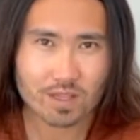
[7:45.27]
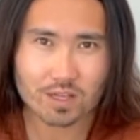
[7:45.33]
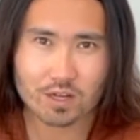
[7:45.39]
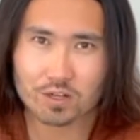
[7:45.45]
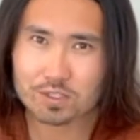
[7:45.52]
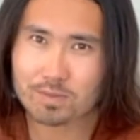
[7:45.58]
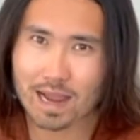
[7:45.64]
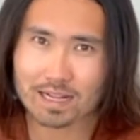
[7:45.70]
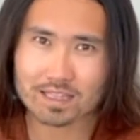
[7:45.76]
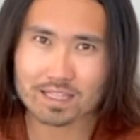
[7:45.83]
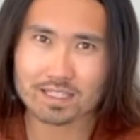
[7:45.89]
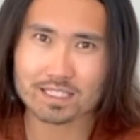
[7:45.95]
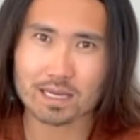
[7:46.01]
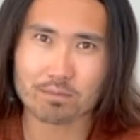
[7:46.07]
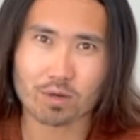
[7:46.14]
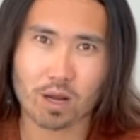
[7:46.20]
goes back to the
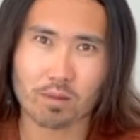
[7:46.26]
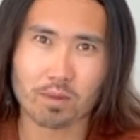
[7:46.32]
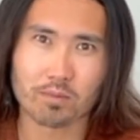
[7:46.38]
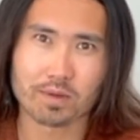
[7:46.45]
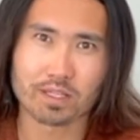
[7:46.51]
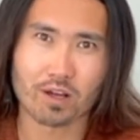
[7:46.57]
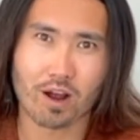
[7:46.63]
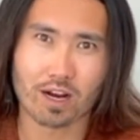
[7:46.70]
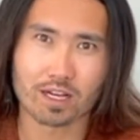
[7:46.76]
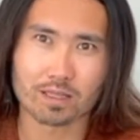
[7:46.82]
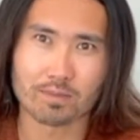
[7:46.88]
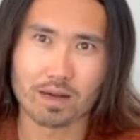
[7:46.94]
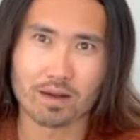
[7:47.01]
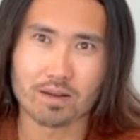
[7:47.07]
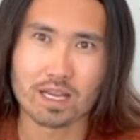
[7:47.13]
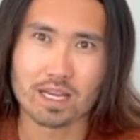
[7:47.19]
same problem we talked
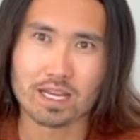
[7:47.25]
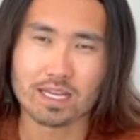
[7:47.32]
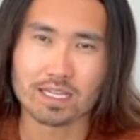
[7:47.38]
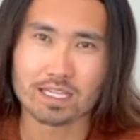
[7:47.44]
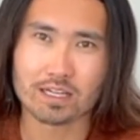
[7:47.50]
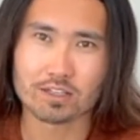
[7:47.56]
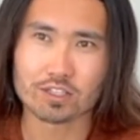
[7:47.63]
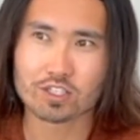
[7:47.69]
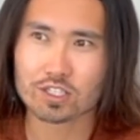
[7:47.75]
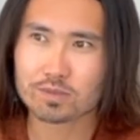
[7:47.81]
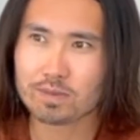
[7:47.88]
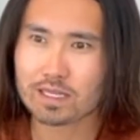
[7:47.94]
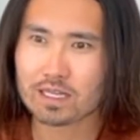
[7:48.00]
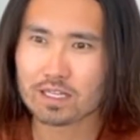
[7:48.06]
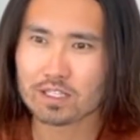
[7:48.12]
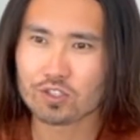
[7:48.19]
about. You know, just
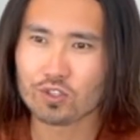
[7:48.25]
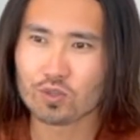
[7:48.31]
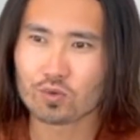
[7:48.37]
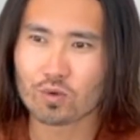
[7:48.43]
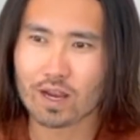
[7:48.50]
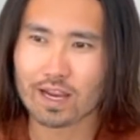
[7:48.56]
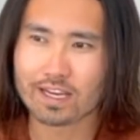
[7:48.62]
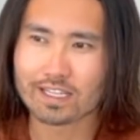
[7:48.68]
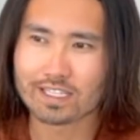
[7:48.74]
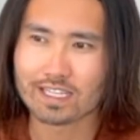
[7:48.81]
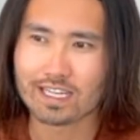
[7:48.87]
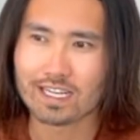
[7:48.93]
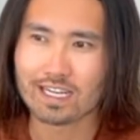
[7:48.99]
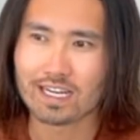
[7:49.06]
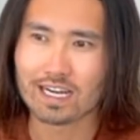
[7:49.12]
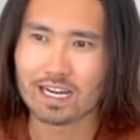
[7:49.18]
because you write
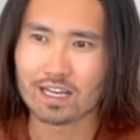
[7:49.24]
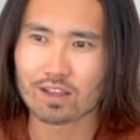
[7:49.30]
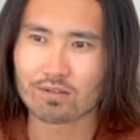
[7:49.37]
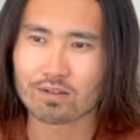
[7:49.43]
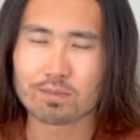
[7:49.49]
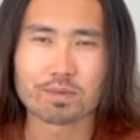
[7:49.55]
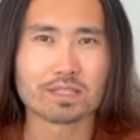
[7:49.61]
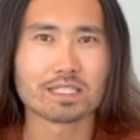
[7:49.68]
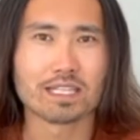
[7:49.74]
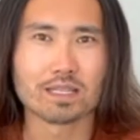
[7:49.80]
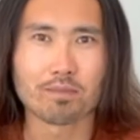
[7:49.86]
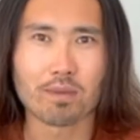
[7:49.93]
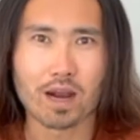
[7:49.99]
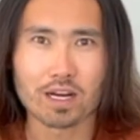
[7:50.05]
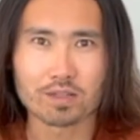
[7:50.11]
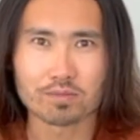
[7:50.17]
uh, three uh, percent to
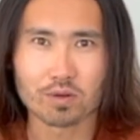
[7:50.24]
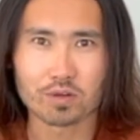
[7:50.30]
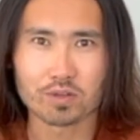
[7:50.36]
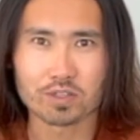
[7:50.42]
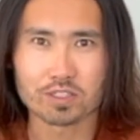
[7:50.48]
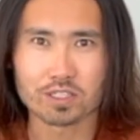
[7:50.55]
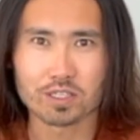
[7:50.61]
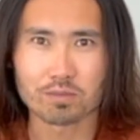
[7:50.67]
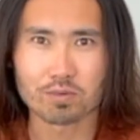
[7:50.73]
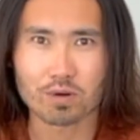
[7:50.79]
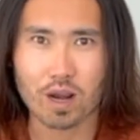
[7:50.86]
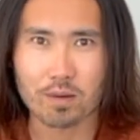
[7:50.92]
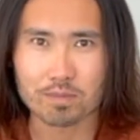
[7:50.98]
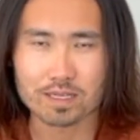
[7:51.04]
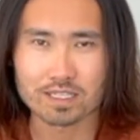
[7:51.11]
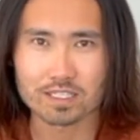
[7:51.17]
buyer's brokers in your
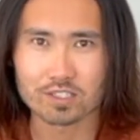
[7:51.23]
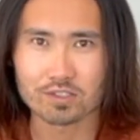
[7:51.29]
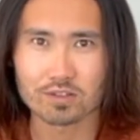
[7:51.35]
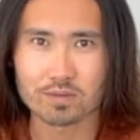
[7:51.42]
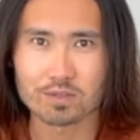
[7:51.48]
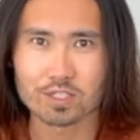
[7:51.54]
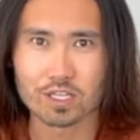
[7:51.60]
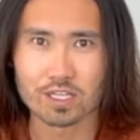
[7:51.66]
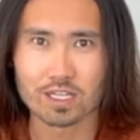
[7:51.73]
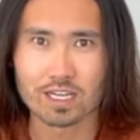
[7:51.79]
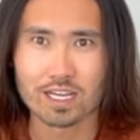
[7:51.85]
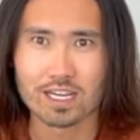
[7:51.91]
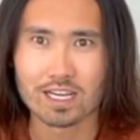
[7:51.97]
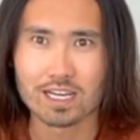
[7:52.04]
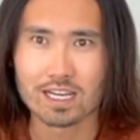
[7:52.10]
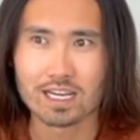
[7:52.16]
property description,
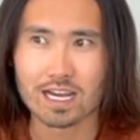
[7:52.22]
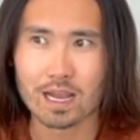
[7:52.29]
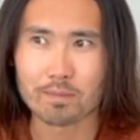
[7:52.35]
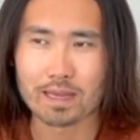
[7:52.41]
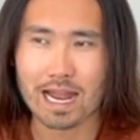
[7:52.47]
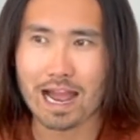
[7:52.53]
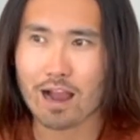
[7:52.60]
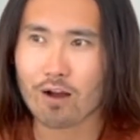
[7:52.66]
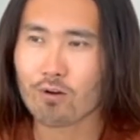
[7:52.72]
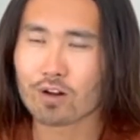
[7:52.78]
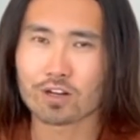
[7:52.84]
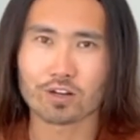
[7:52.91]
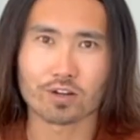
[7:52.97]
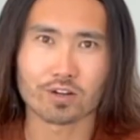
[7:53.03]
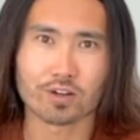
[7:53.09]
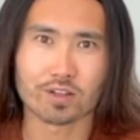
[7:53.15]
I mean, how
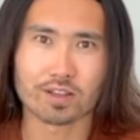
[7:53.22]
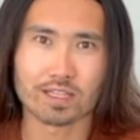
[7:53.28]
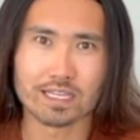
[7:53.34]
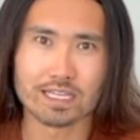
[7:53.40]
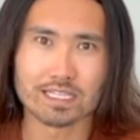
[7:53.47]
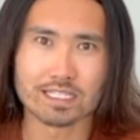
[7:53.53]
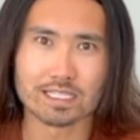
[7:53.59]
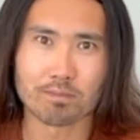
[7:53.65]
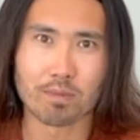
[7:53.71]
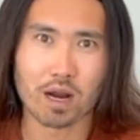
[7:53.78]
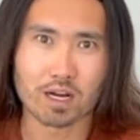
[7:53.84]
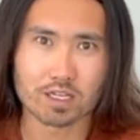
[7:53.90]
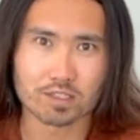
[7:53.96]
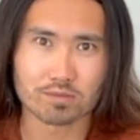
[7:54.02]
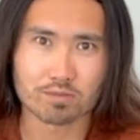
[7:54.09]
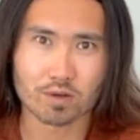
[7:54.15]
on earth is a
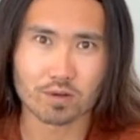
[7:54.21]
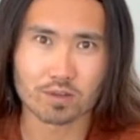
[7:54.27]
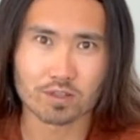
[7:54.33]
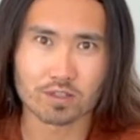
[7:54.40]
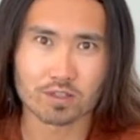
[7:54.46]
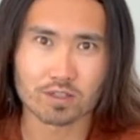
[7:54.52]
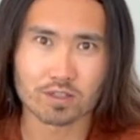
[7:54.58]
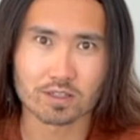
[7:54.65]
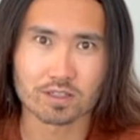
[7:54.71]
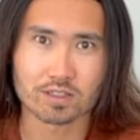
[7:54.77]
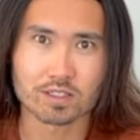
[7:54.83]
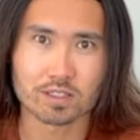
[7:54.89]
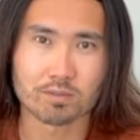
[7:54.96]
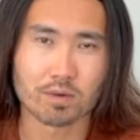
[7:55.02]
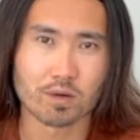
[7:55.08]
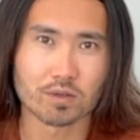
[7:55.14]
buyer's broker
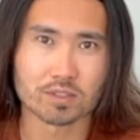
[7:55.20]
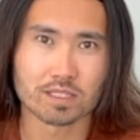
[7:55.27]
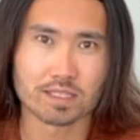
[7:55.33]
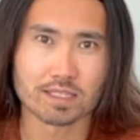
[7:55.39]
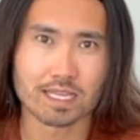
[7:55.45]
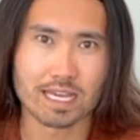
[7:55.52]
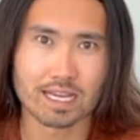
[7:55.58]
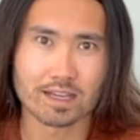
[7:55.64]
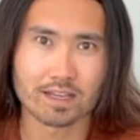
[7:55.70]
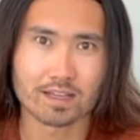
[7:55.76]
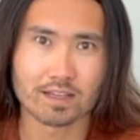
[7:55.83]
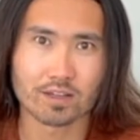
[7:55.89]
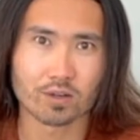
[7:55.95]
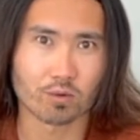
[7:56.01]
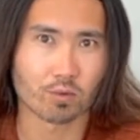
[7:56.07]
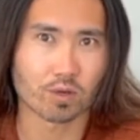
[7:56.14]
supposed to take
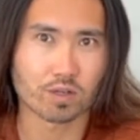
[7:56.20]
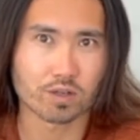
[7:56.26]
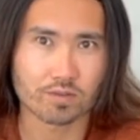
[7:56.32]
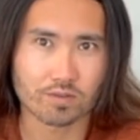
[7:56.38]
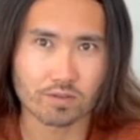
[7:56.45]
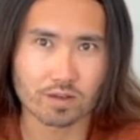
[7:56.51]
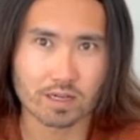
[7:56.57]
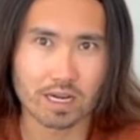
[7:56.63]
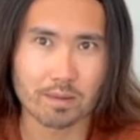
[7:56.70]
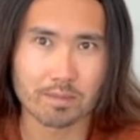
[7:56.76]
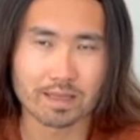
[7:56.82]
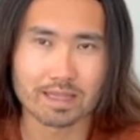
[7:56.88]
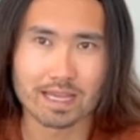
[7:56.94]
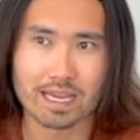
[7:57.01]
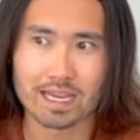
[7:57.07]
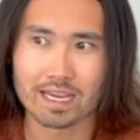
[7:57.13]
your word for it? I
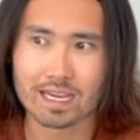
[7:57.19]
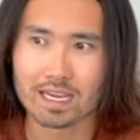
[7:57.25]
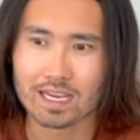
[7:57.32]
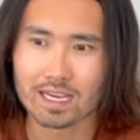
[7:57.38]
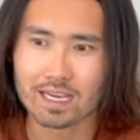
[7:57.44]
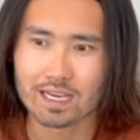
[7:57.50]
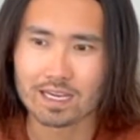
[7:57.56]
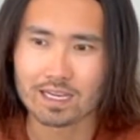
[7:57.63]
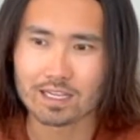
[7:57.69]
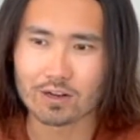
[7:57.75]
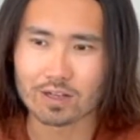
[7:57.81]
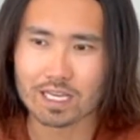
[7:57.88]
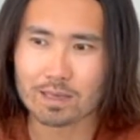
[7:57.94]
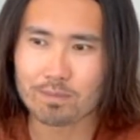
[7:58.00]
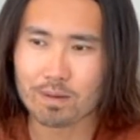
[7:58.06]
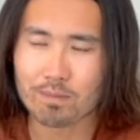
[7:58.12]
mean, they you know,
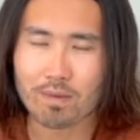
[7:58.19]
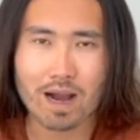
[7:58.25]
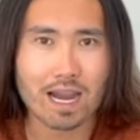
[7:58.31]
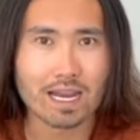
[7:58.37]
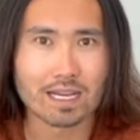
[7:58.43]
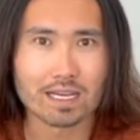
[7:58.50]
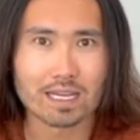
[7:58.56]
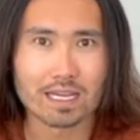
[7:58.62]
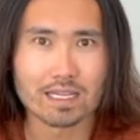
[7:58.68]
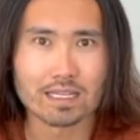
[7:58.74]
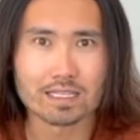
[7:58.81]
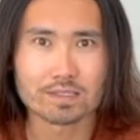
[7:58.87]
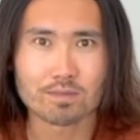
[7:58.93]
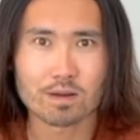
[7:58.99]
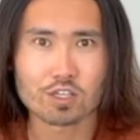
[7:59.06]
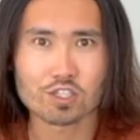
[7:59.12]
keep in mind,
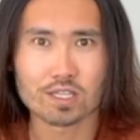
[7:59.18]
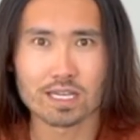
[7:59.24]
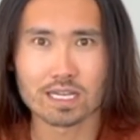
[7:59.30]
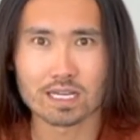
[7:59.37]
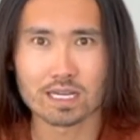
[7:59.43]
especially in